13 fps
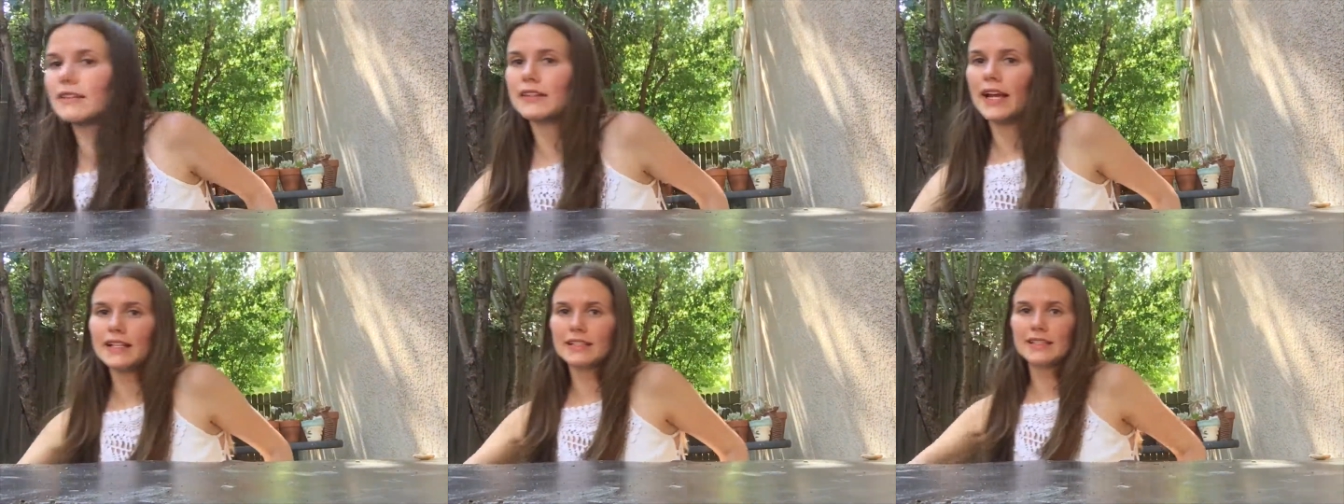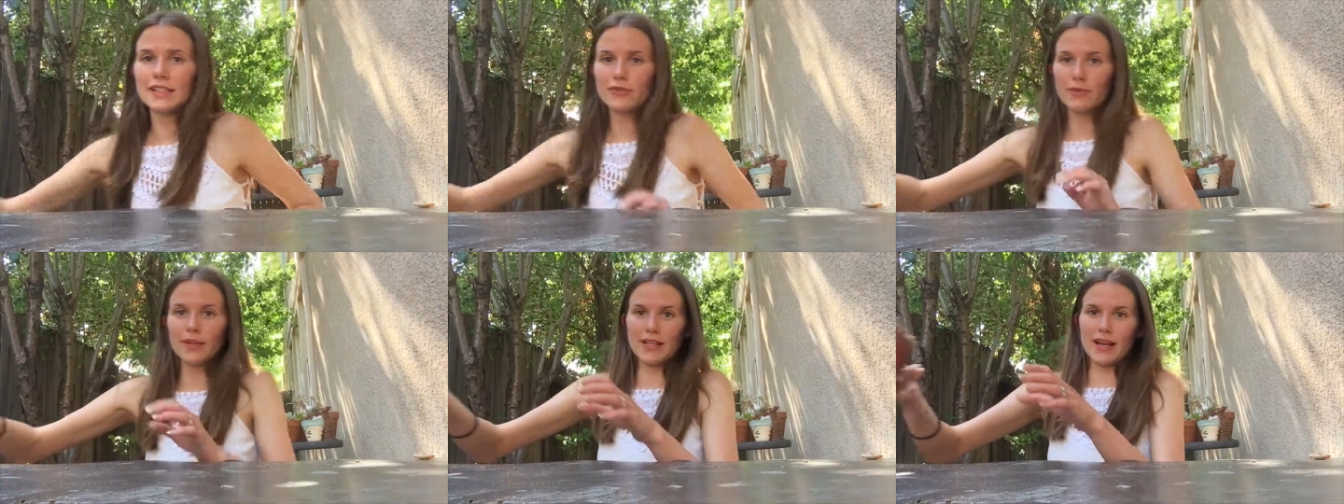Next
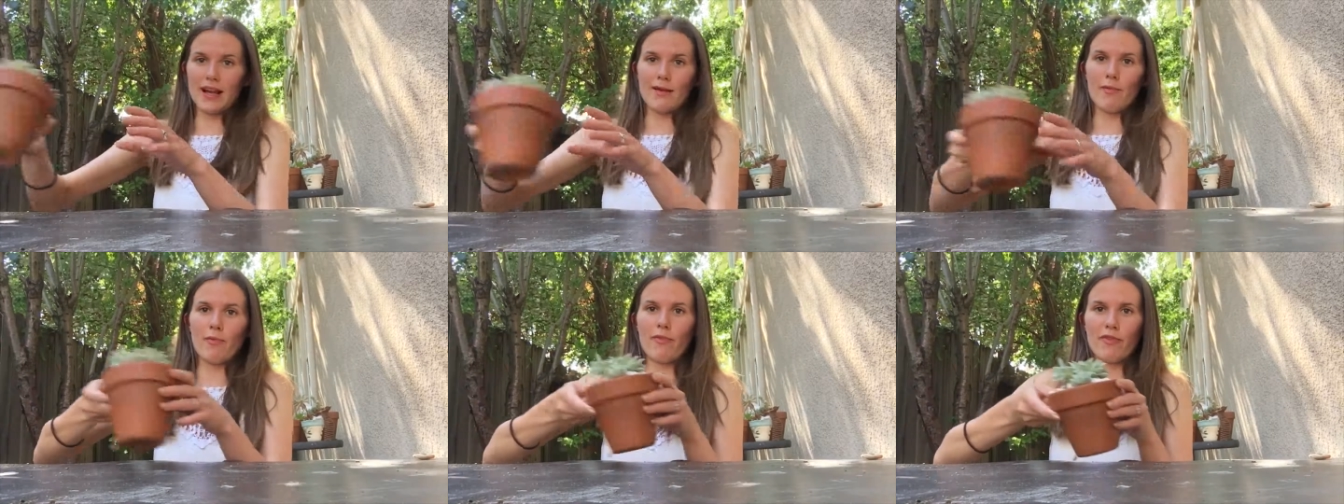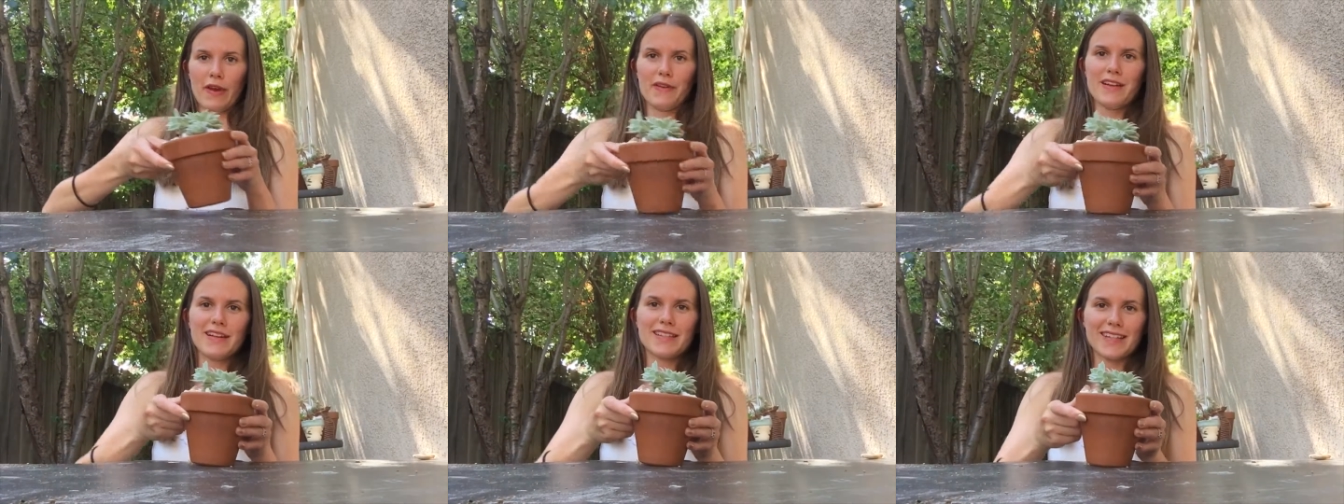is one that I'm
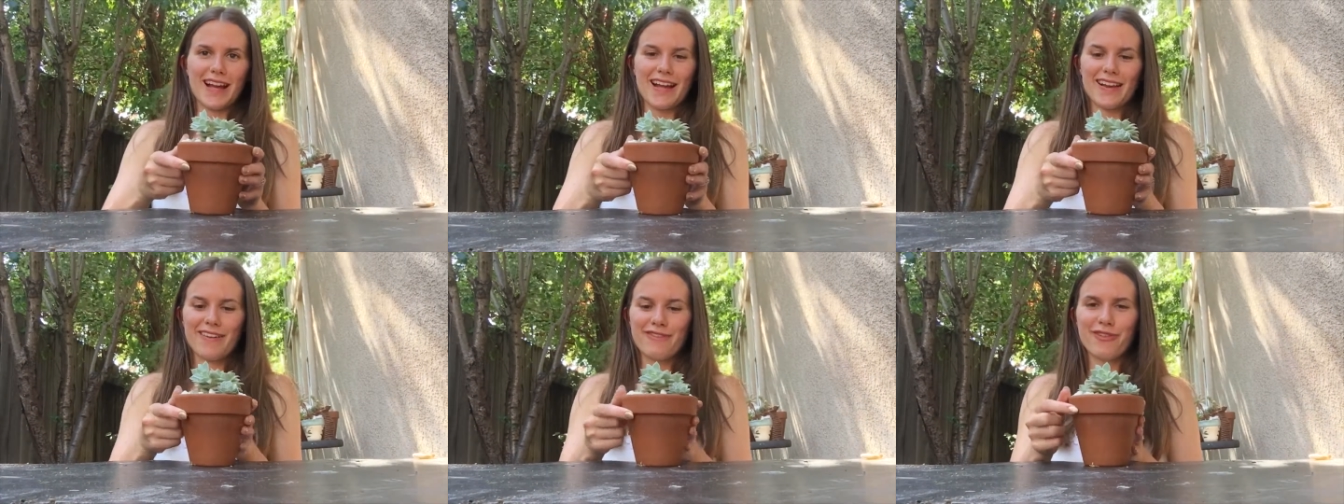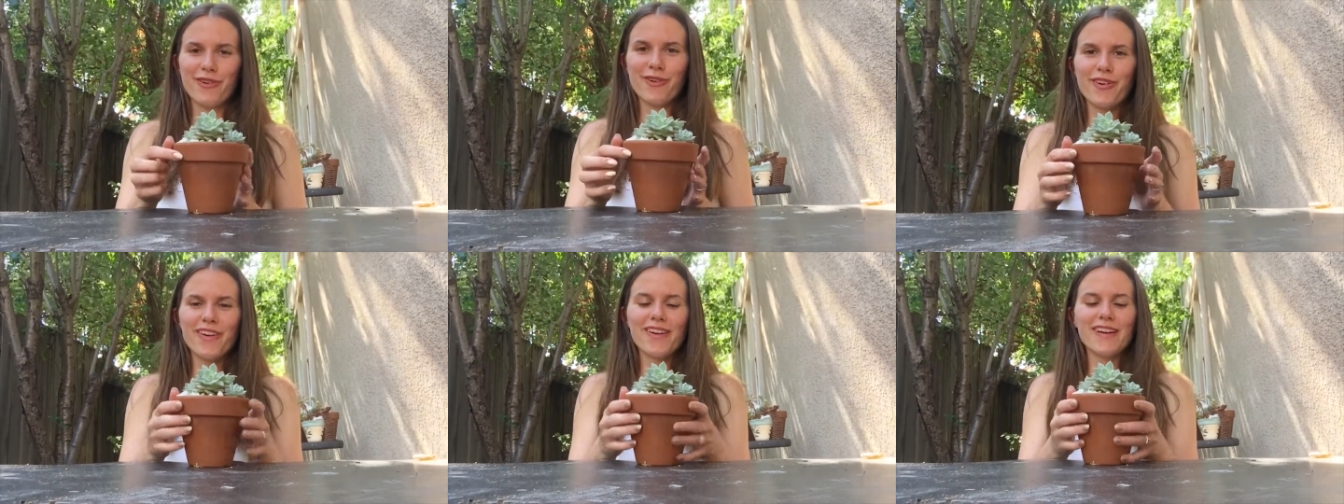very excited
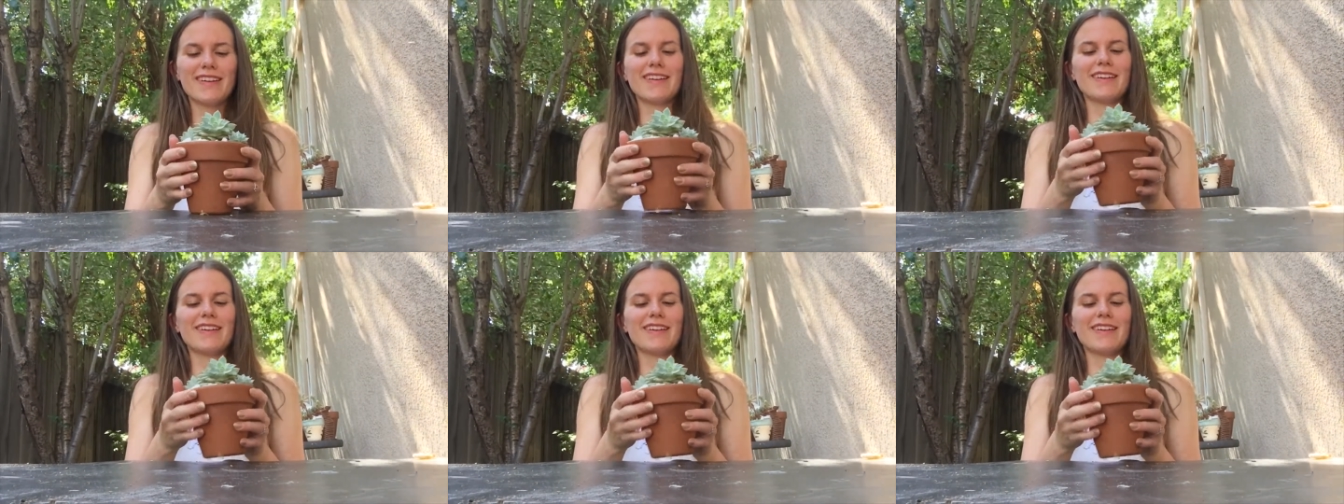for.